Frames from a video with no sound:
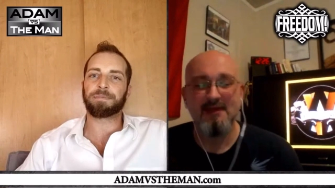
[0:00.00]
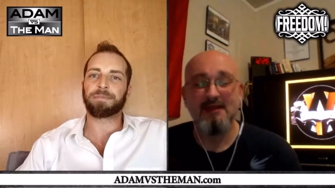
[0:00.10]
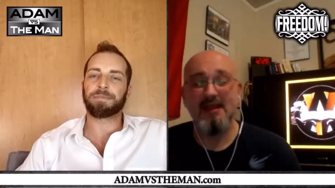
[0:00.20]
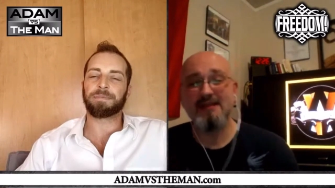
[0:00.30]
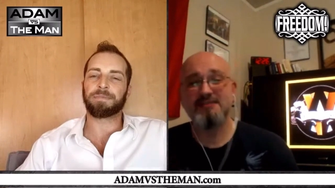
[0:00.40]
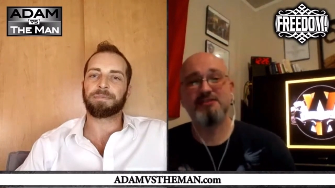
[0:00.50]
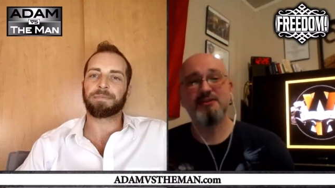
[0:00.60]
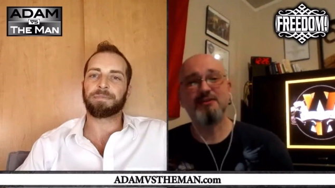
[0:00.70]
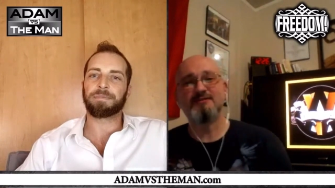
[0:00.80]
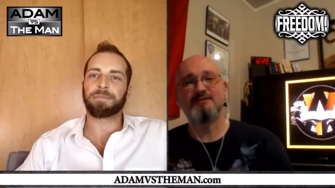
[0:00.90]
Speaker 1: Yeah,
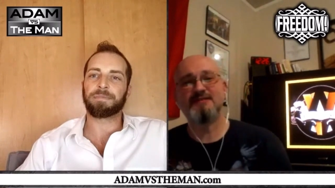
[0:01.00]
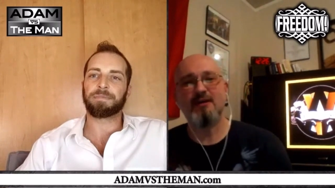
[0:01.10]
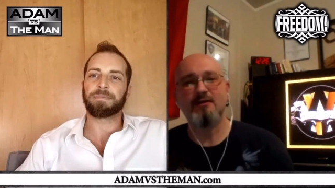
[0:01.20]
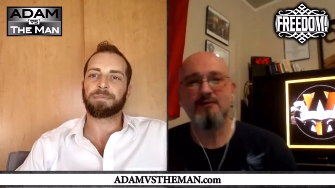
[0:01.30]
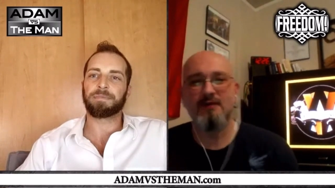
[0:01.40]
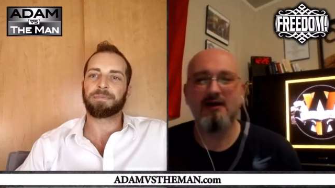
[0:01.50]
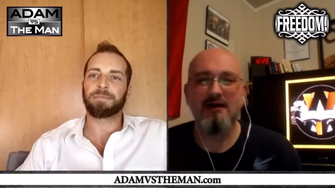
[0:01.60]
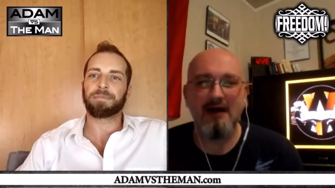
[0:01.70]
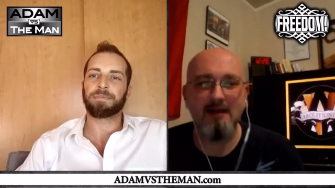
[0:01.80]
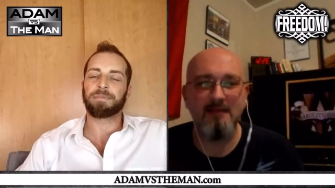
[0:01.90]
sure. So
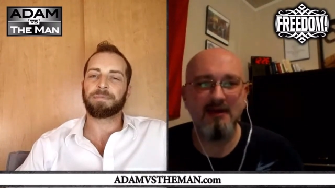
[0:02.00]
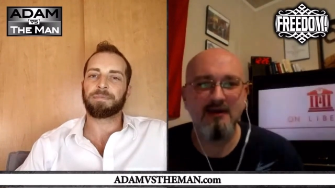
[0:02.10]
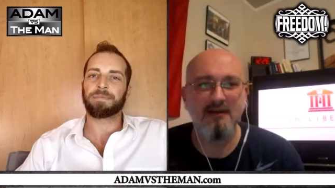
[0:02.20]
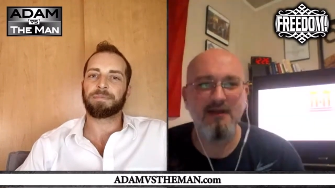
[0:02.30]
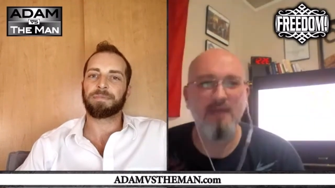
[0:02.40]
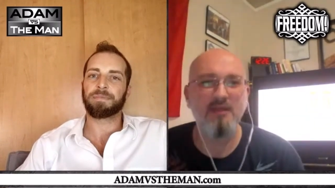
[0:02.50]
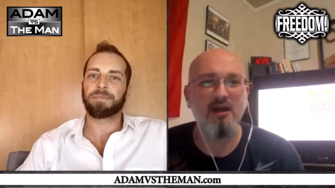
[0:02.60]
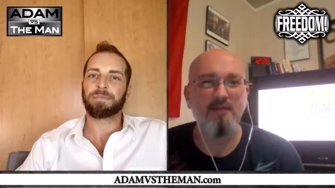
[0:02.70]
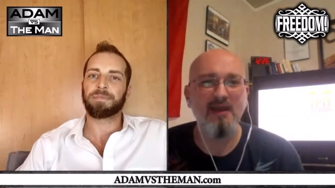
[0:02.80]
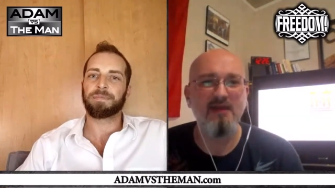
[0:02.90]
uh, I'm a I'm a
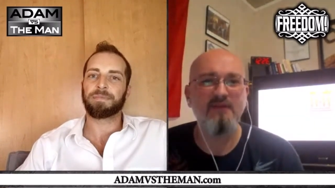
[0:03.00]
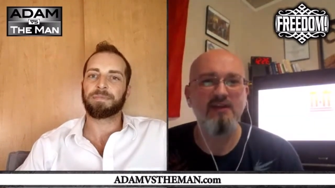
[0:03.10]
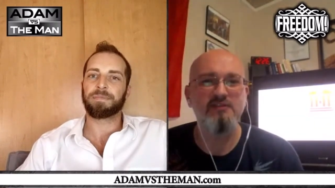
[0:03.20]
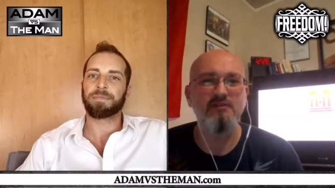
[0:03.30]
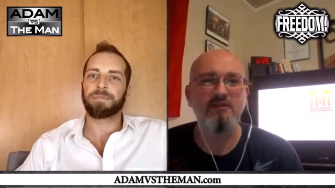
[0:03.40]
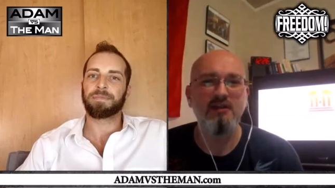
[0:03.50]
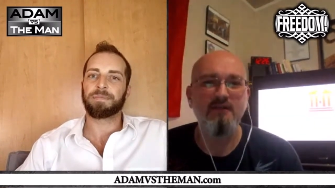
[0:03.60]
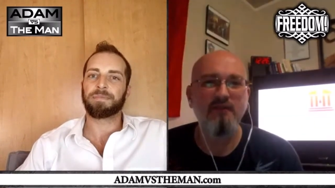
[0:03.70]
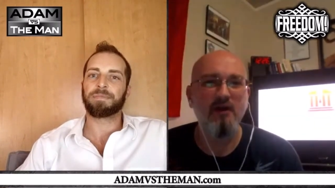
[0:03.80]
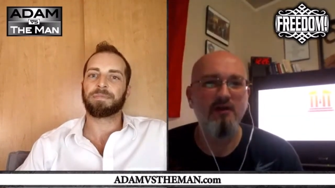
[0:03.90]
combat veteran
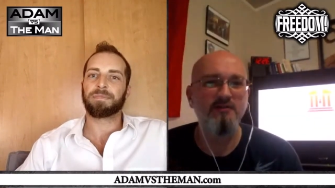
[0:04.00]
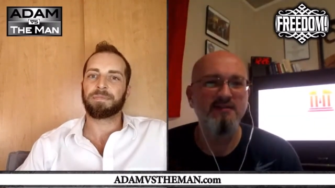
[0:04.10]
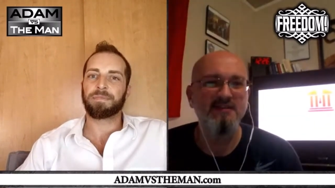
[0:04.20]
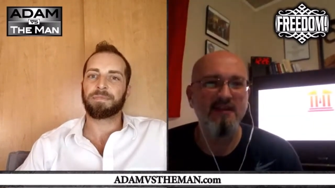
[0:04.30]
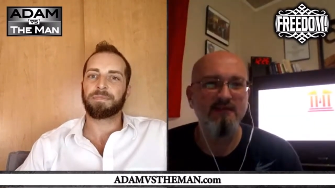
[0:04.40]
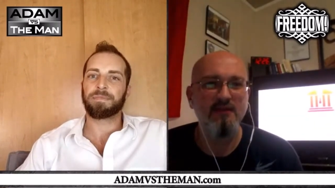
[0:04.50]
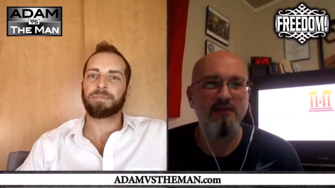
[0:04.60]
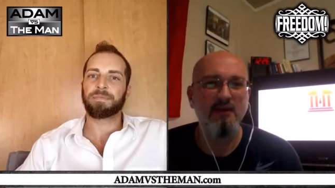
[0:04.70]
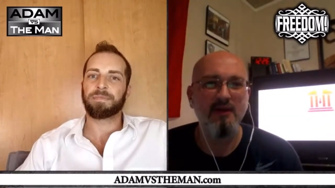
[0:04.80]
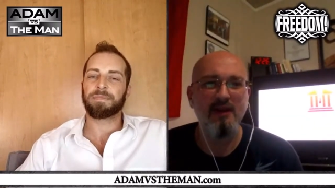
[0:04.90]
of the
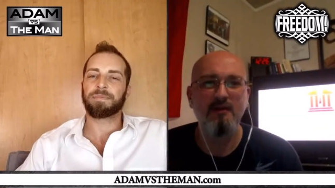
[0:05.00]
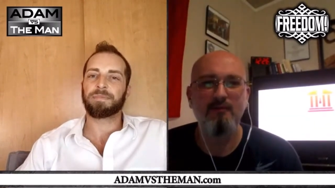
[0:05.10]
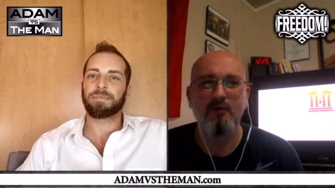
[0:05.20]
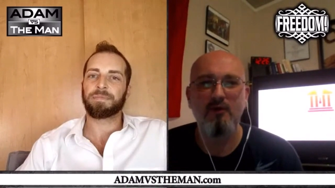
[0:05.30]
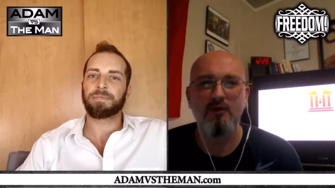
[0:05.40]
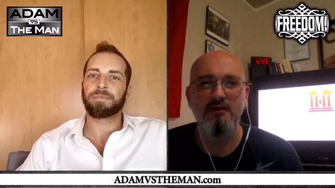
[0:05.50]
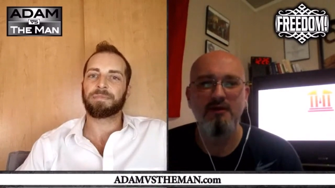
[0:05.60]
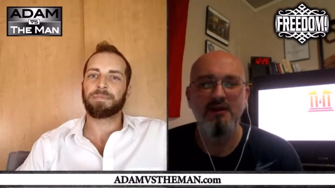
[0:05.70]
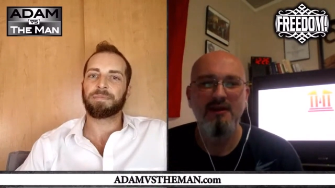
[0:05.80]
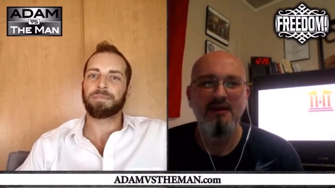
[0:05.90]
173rd Airborne.
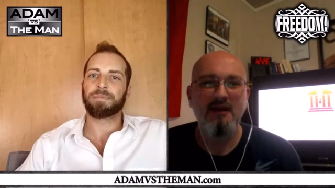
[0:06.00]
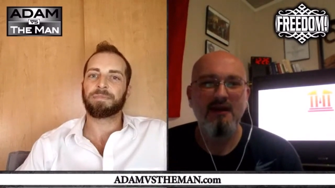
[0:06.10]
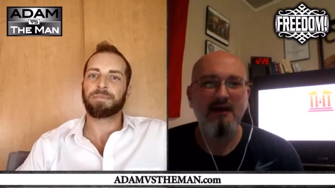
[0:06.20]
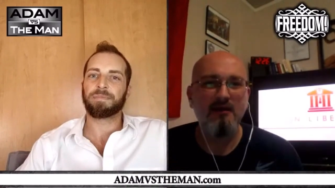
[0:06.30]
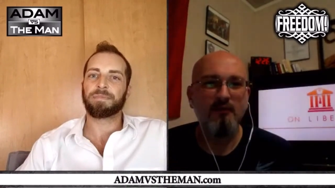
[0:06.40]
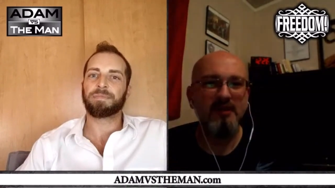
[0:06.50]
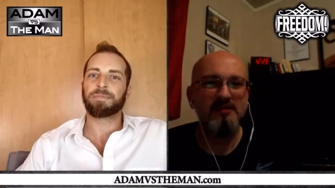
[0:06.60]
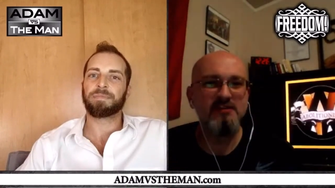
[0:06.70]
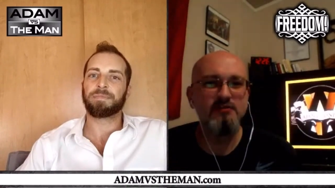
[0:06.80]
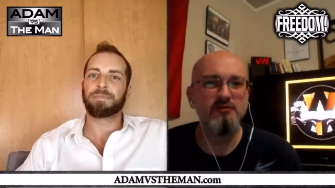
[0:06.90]
Uh, went
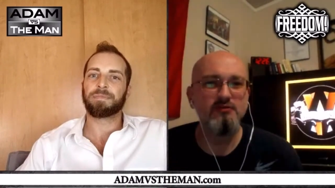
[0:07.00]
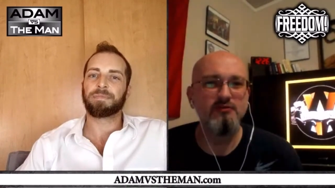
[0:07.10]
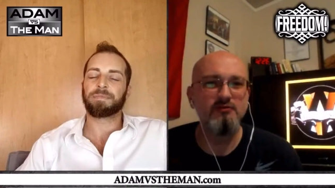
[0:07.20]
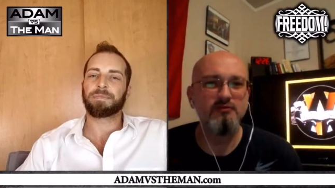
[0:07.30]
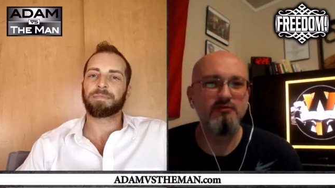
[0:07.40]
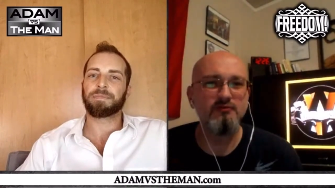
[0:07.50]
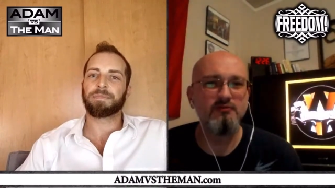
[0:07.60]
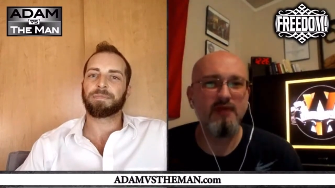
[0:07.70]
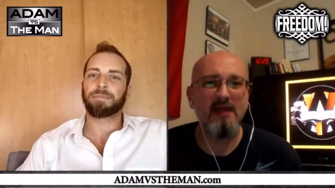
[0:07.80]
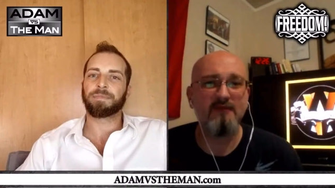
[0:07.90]

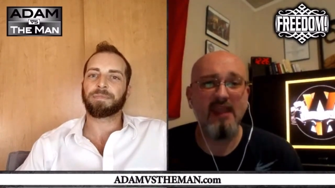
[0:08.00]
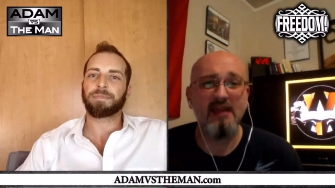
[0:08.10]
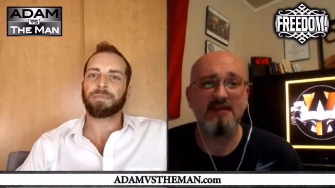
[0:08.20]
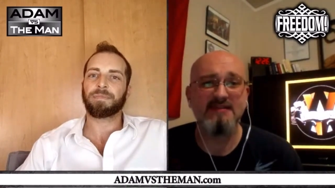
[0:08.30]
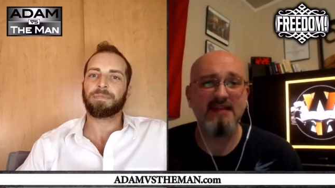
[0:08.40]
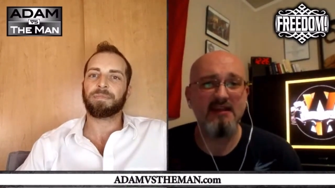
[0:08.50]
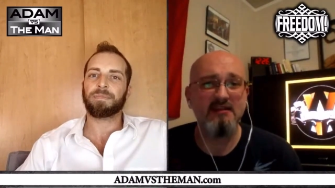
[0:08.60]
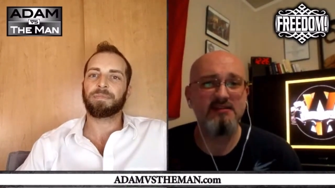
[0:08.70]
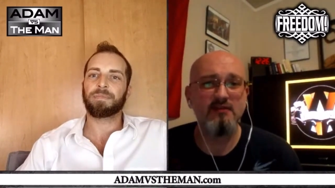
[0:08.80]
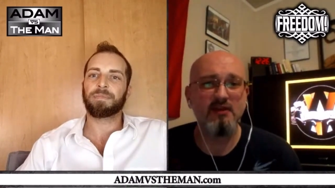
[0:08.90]
to
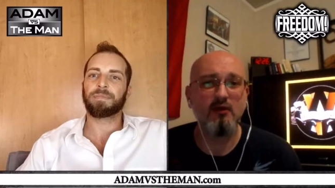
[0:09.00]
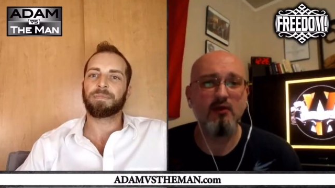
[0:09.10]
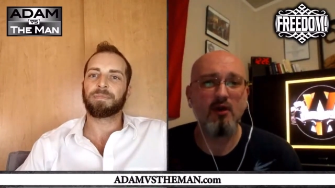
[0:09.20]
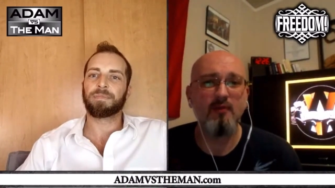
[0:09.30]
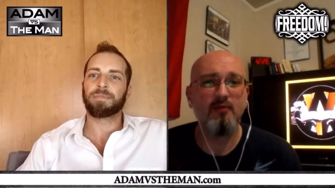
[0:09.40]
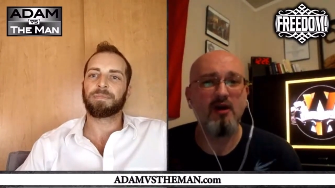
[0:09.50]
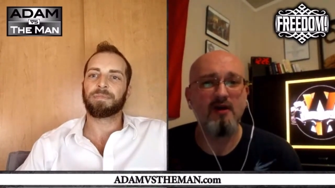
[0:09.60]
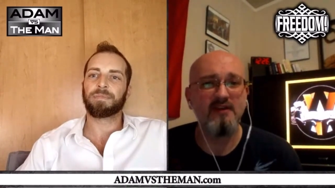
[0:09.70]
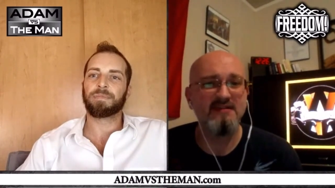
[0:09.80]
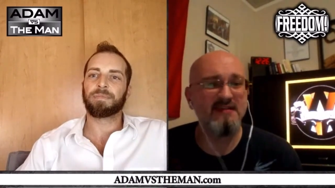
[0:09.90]
Afghanistan to the Konar
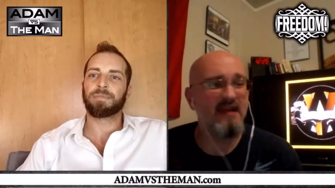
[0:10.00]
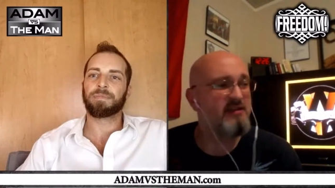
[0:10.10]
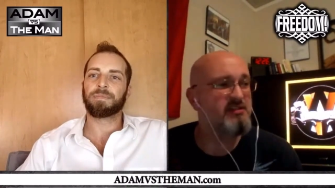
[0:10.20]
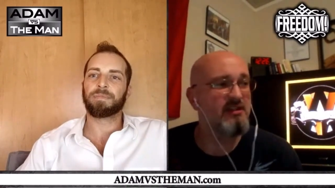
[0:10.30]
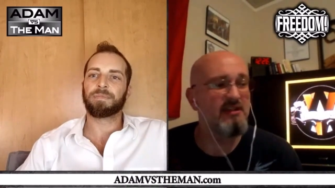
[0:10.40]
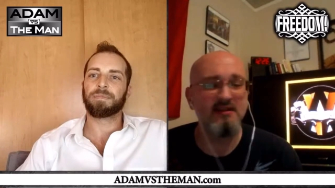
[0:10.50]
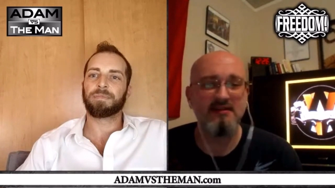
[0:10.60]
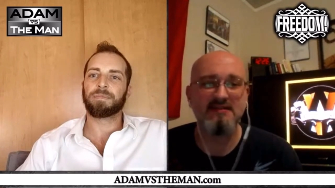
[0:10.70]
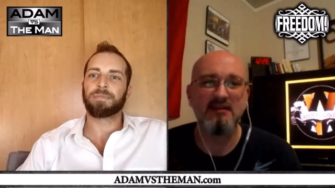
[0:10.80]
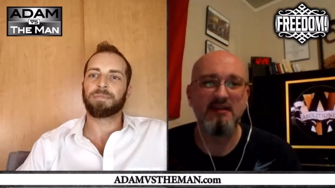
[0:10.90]
province. Actually,
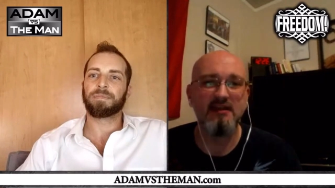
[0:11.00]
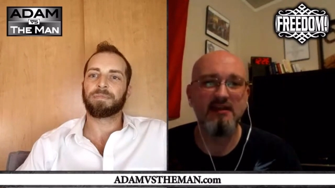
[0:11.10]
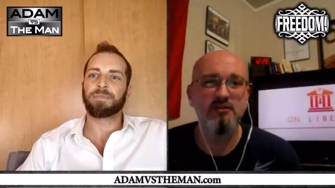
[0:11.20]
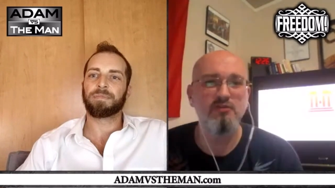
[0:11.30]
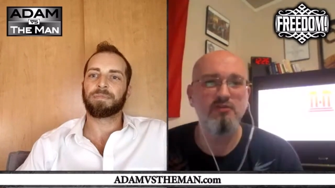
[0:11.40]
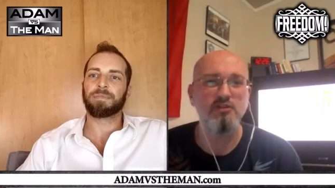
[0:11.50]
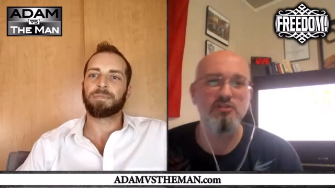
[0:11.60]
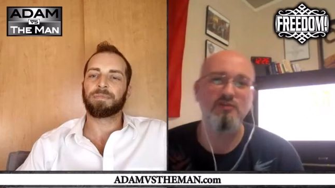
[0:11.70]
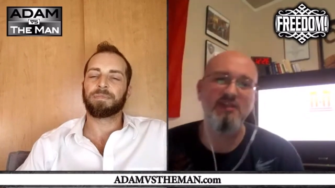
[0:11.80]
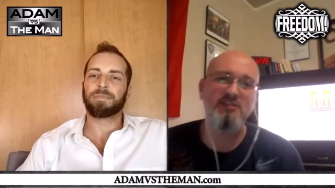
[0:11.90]
it's the Hindu
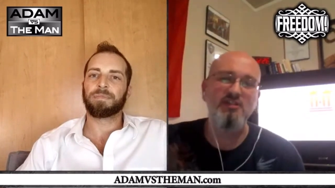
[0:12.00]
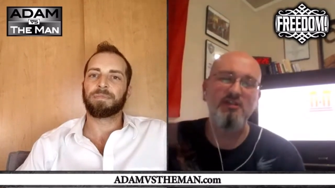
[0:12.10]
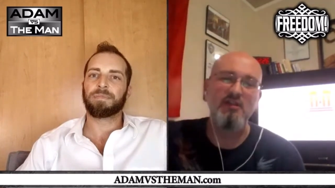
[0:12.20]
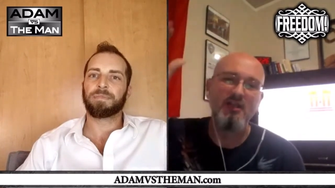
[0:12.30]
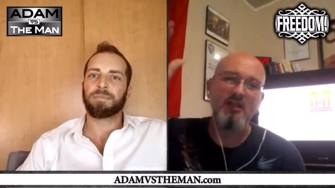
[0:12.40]
Kush region